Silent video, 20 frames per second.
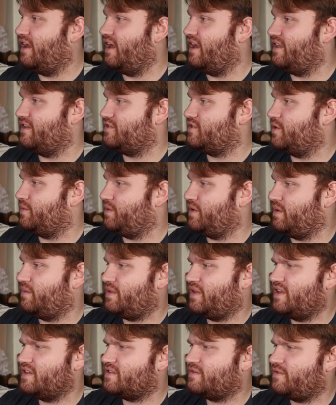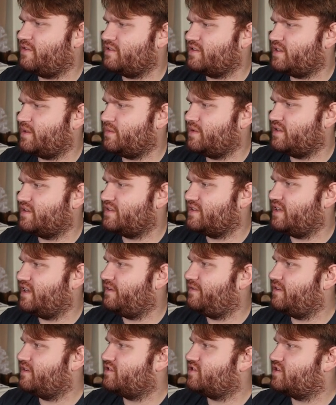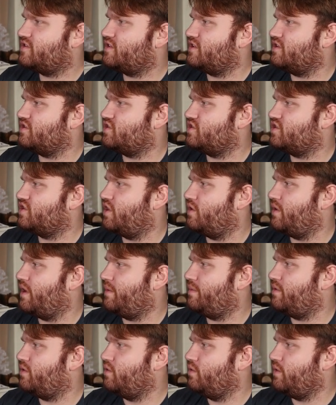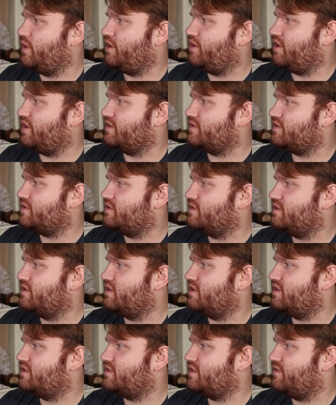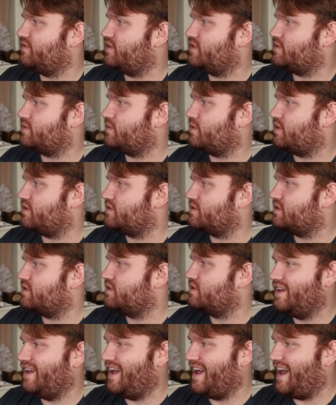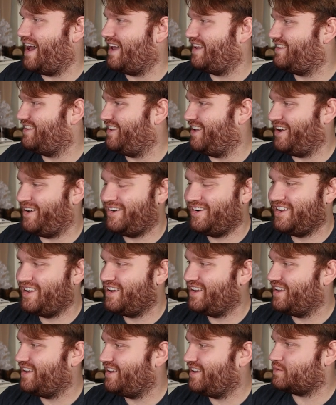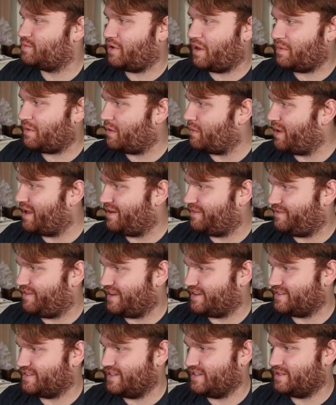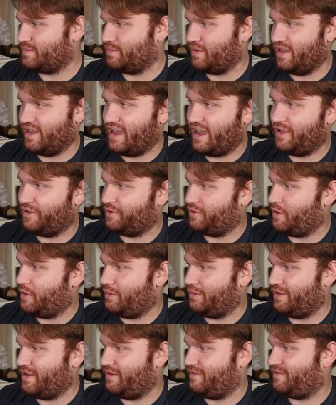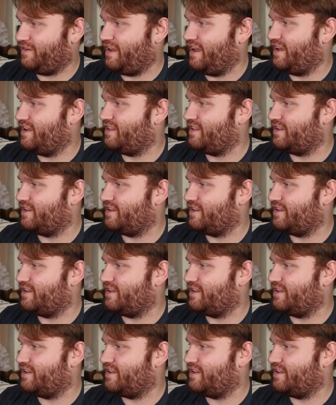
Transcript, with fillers: Uh, let's open up this. First, I'm gonna see if it's just gonna show up. Ooh, there it is. Let's see if this works. Ah, no. There's probably a way to fix this, but I don't know enough yet.